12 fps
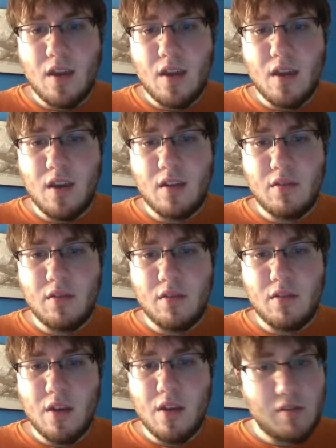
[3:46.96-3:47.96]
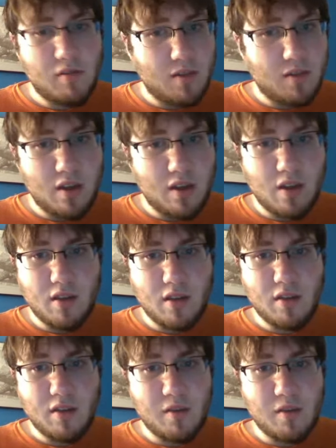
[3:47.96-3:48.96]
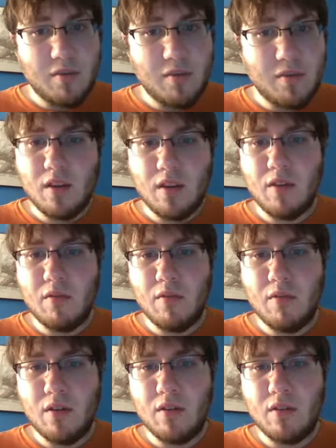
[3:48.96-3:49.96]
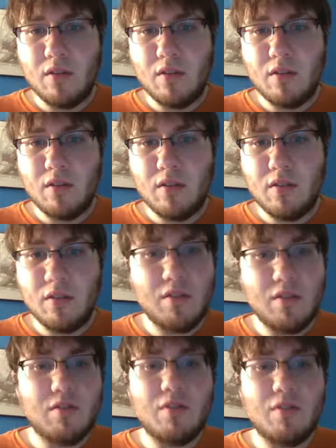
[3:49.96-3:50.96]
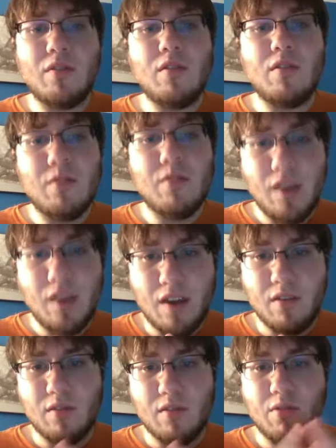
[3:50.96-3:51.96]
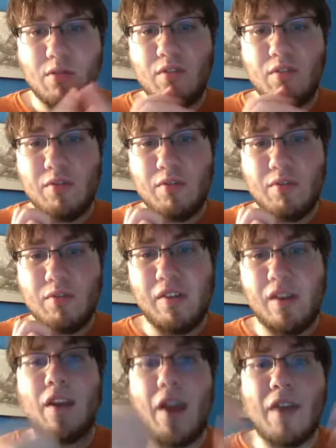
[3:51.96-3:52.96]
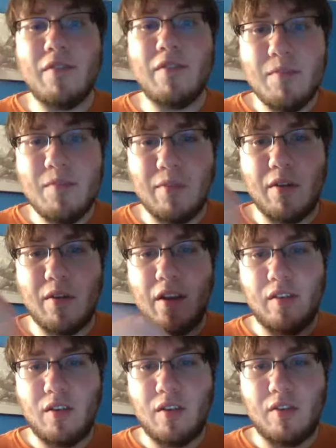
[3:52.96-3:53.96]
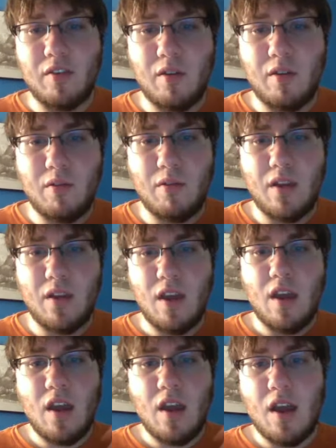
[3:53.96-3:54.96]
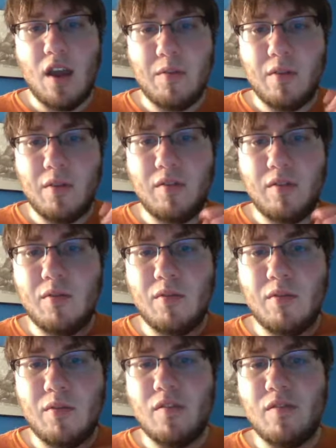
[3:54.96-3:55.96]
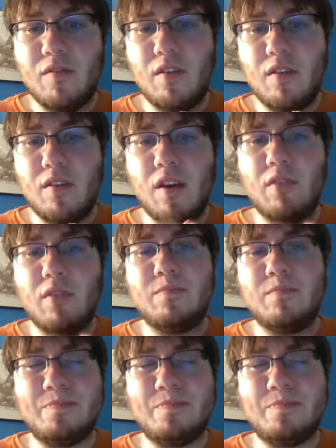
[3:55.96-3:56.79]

And it's really something you should hear in order to appreciate it. And I haven't memorized, so I'm going to recite it for you now.